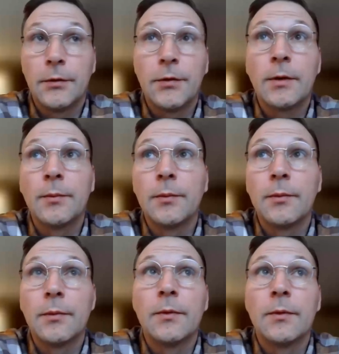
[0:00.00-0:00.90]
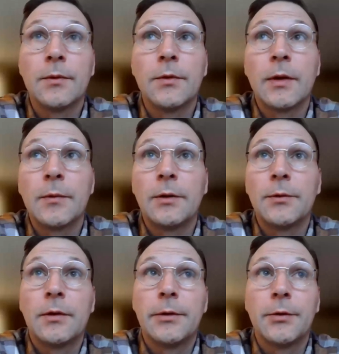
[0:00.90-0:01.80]
some
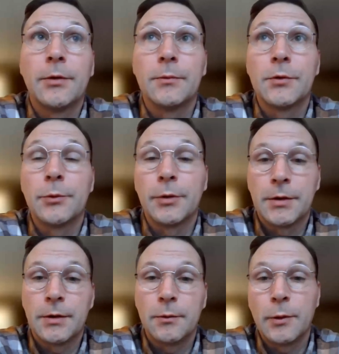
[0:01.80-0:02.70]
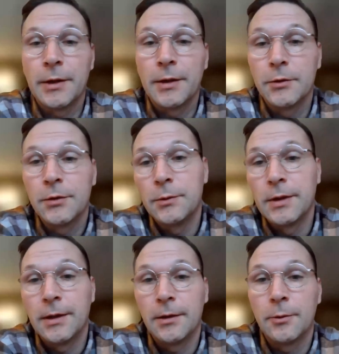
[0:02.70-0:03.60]
sometimes there is some short one two
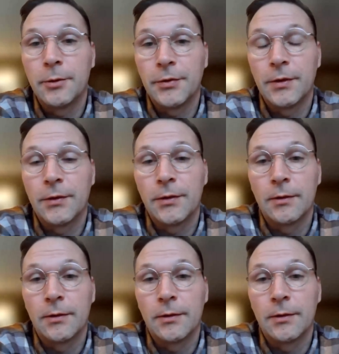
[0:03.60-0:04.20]
day courses